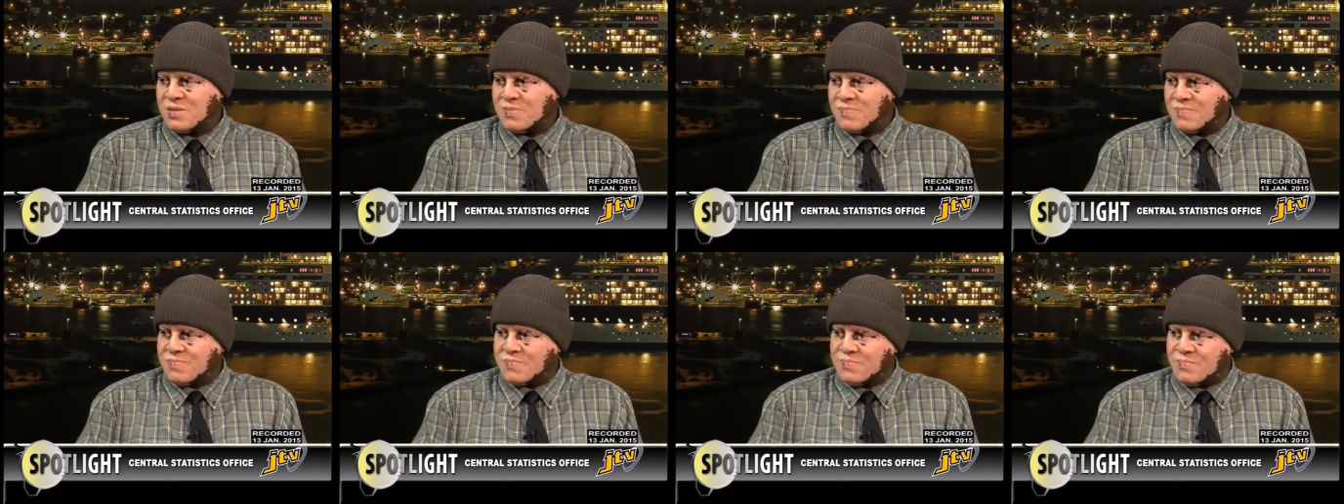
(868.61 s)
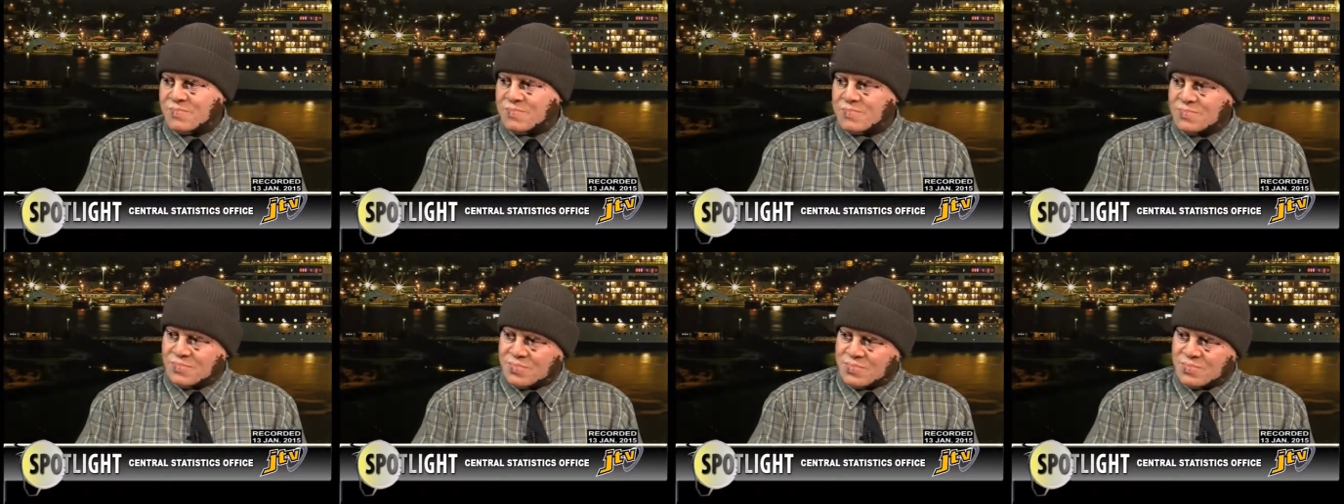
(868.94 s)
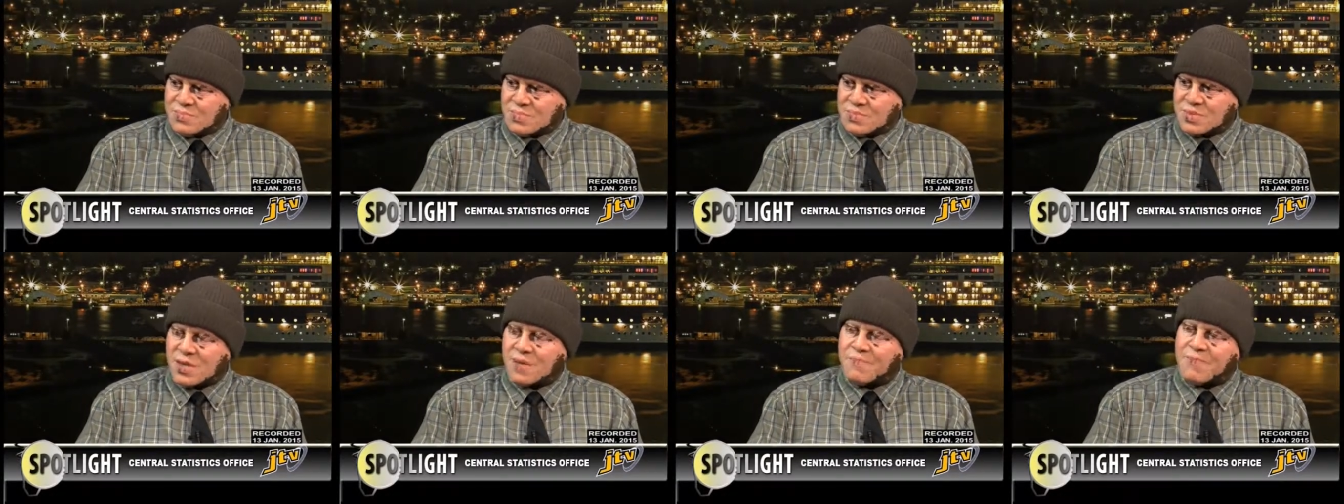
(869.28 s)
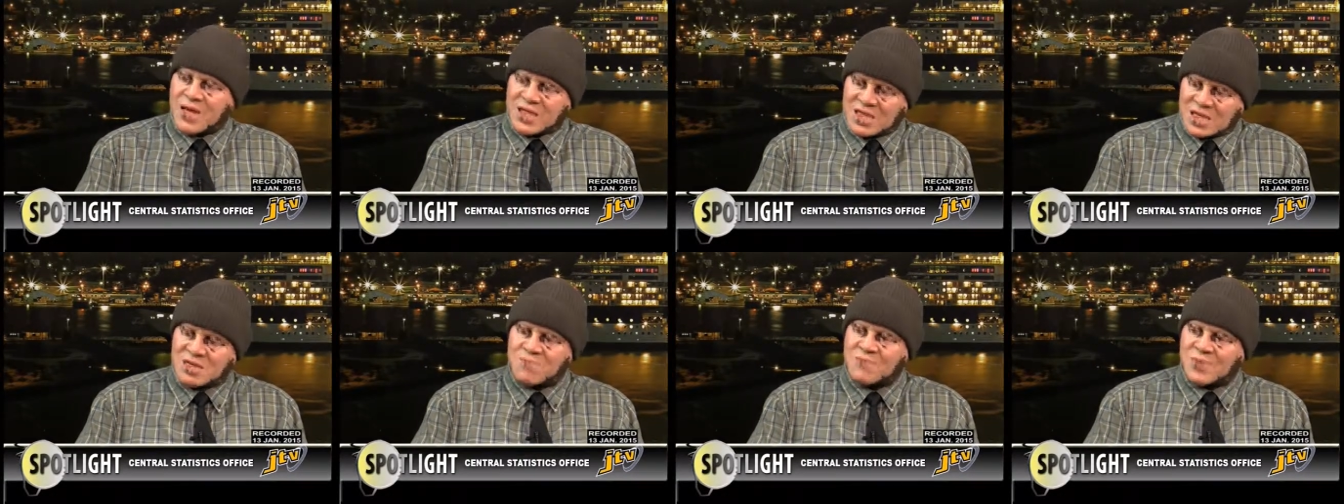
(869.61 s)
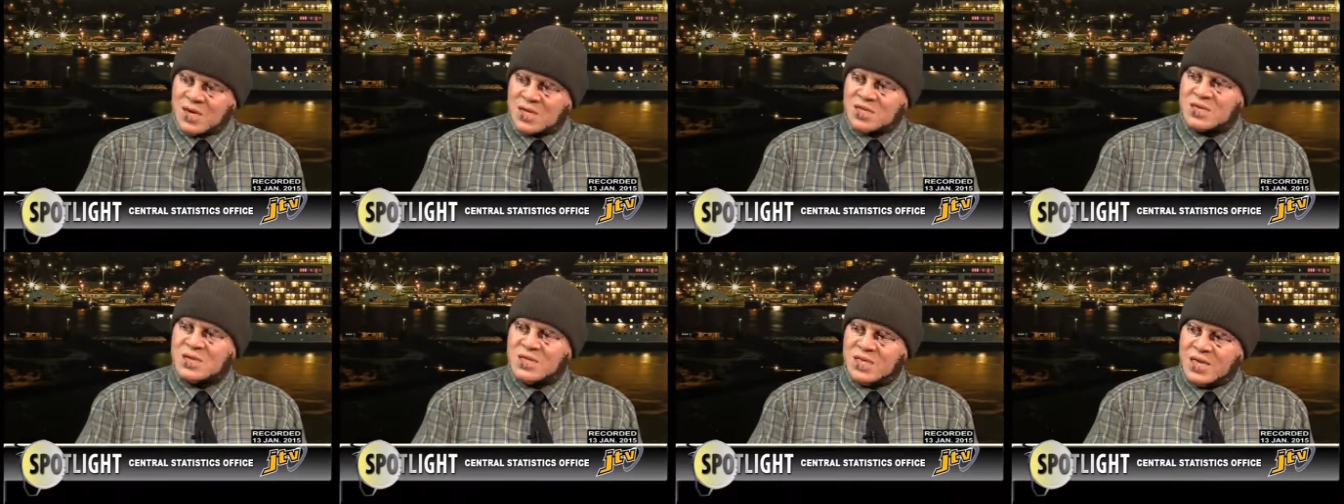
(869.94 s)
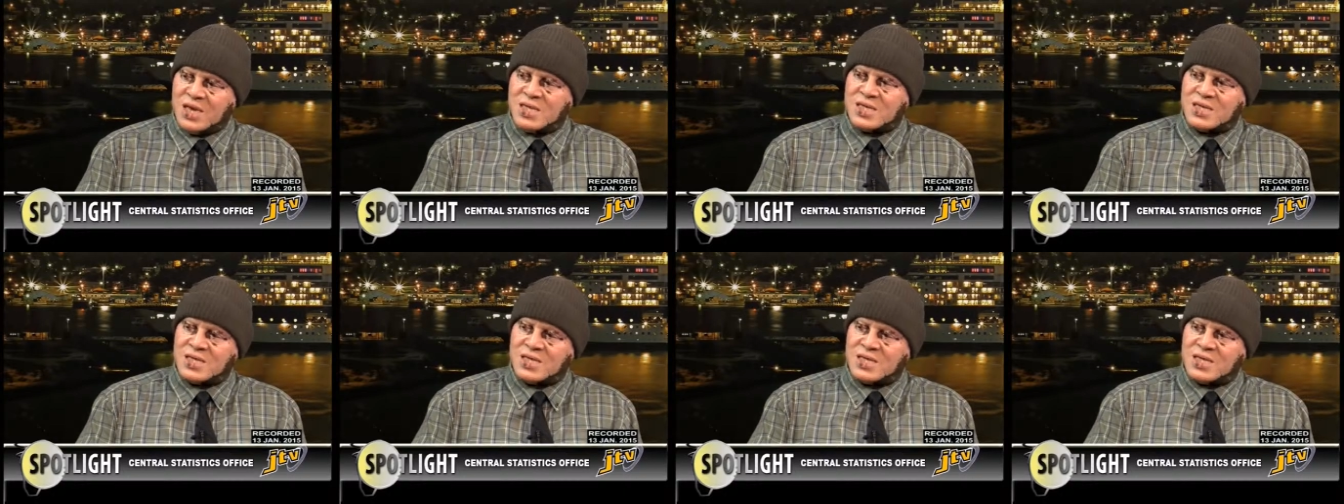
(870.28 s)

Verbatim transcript: Uh, participation. Participation. Yes.